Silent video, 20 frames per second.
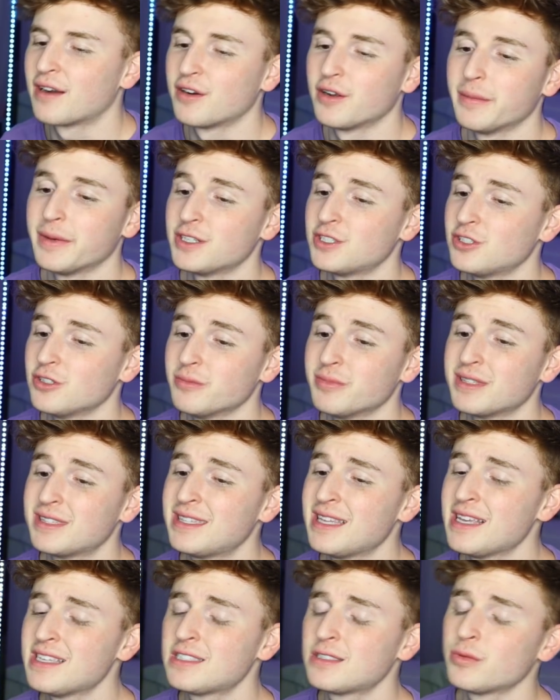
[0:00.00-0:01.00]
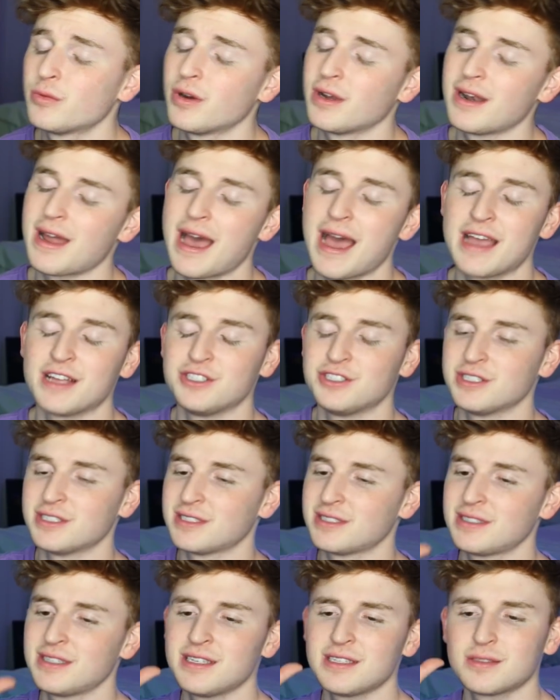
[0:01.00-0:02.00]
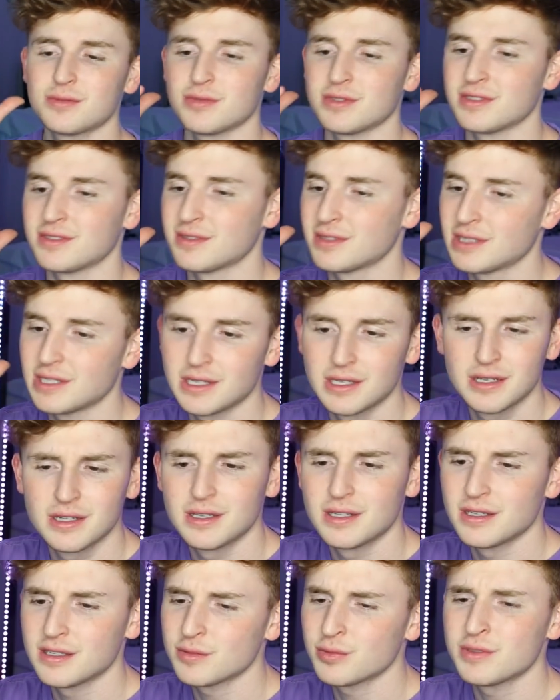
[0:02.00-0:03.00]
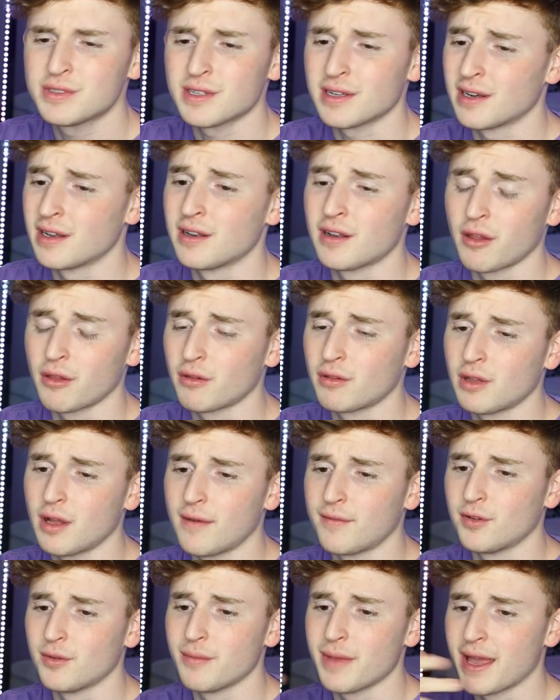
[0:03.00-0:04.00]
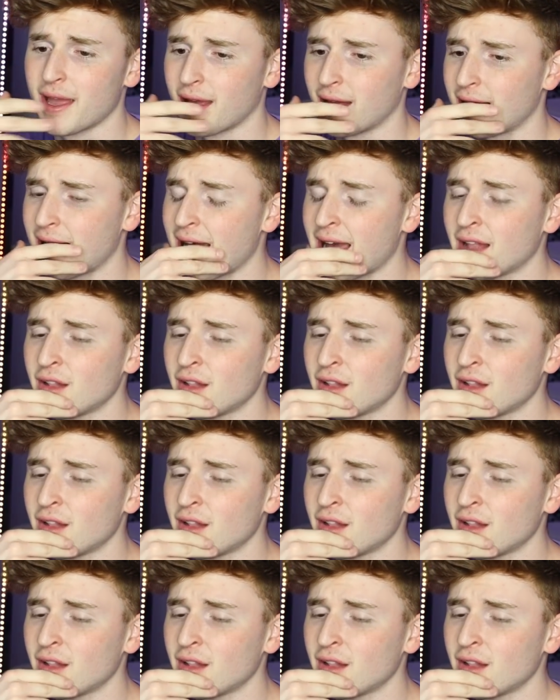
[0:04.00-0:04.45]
I don't know about you, but this one, I just, this one, this one's on another level, man.